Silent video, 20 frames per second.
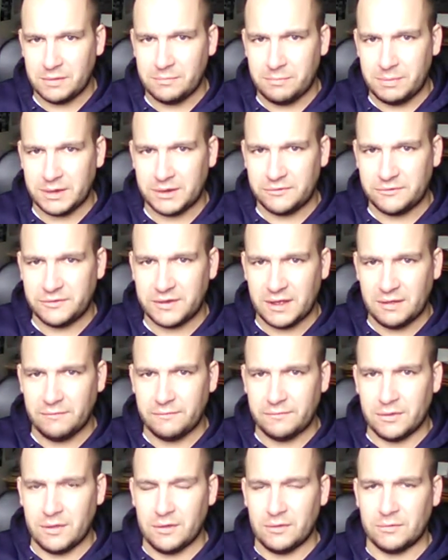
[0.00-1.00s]
big
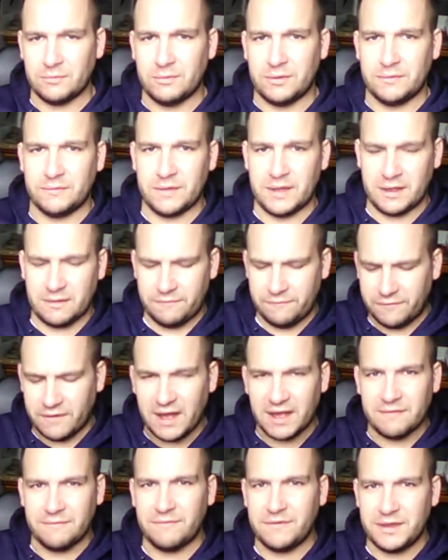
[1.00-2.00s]
shelf long with like
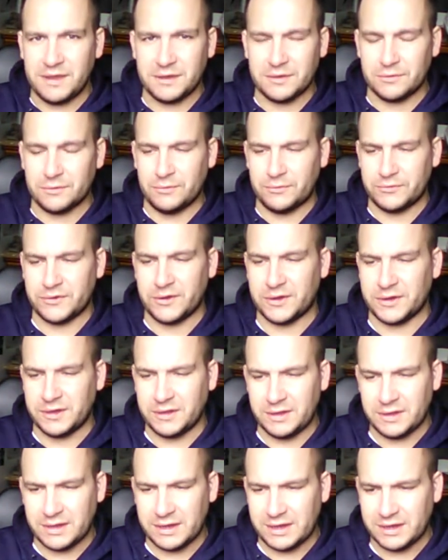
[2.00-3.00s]
5 vehicles on
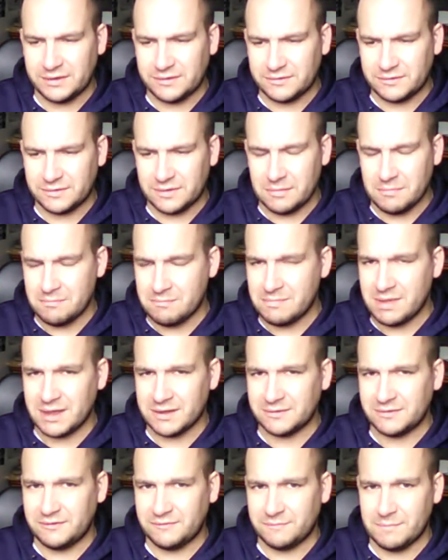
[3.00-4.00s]
it. It's a
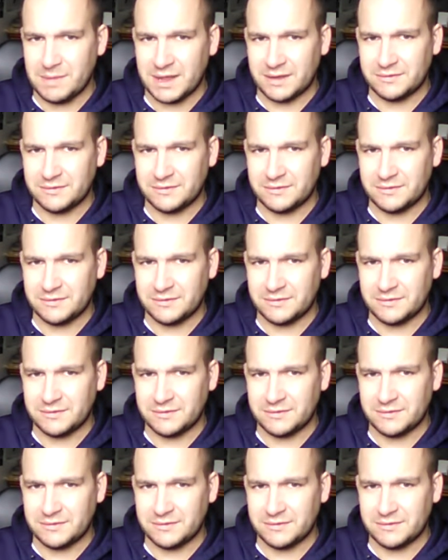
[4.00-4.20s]
massive